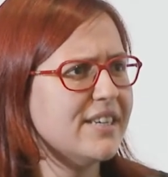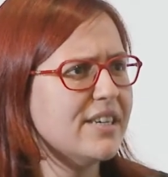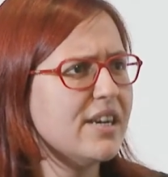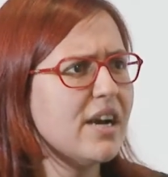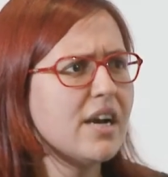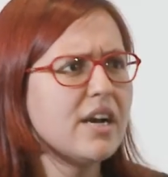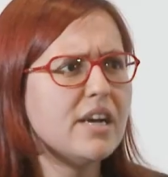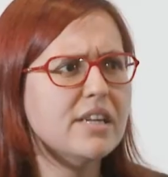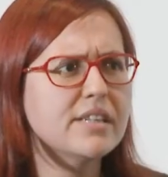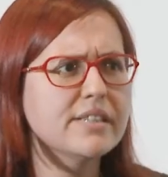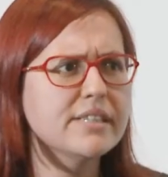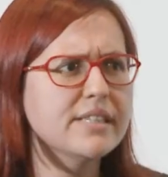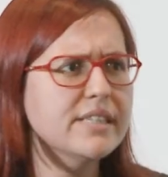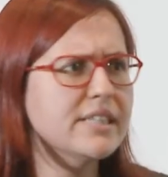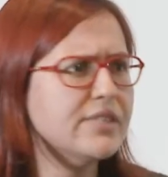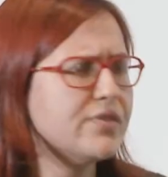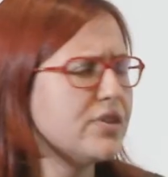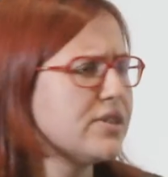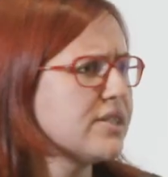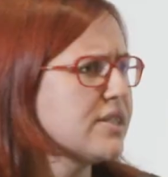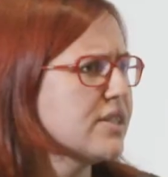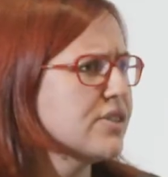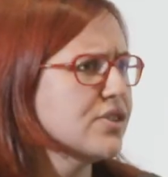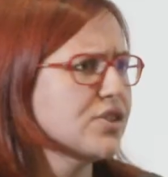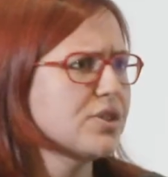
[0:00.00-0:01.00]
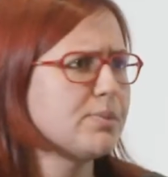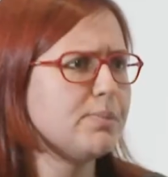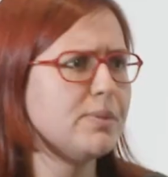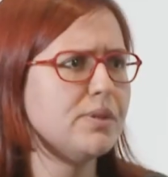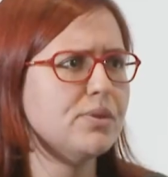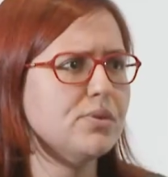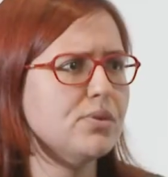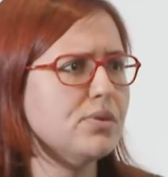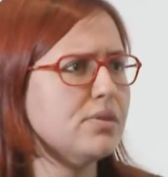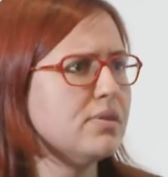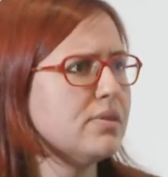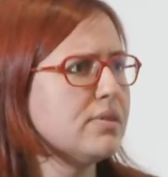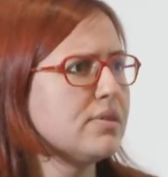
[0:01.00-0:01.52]
I think it was not GP2.
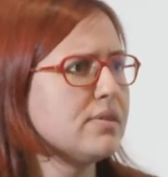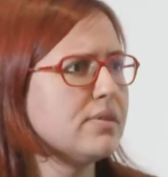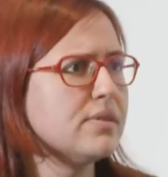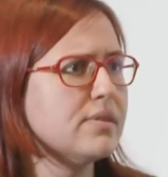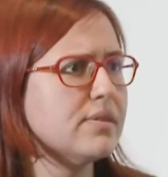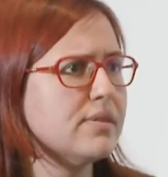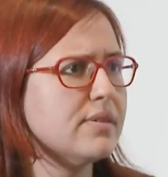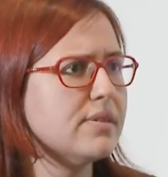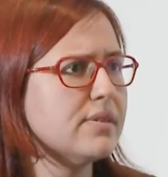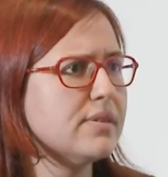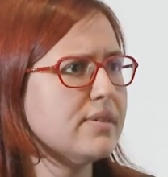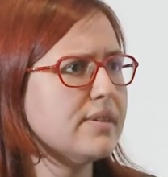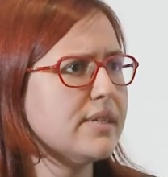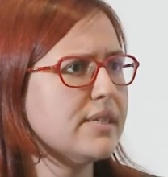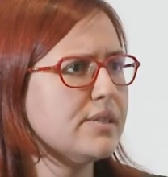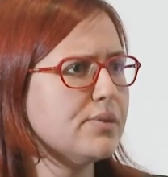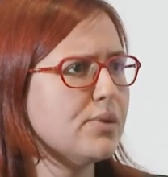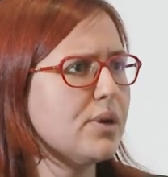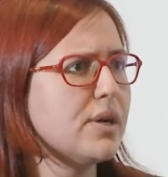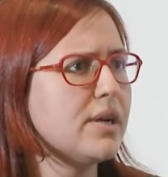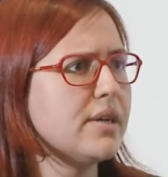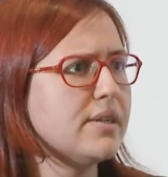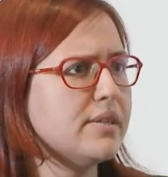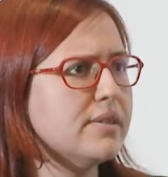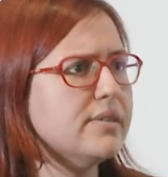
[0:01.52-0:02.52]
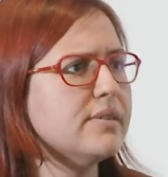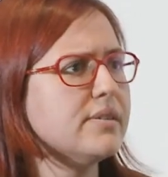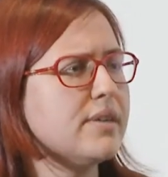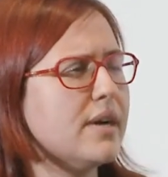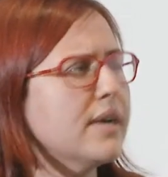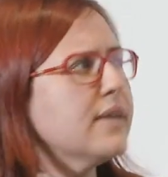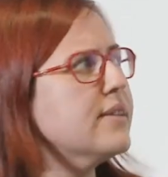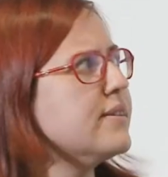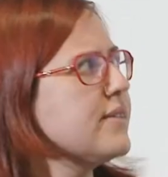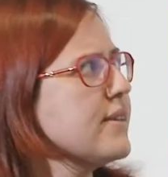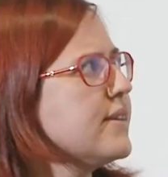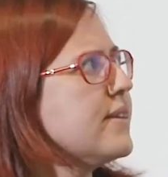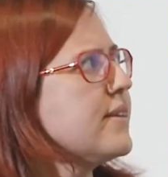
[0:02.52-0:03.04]
That's why
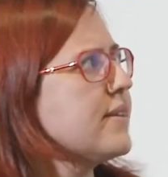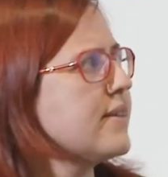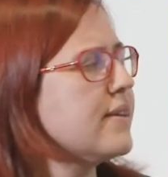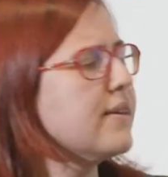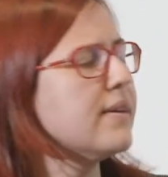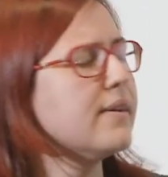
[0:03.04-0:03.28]
I think.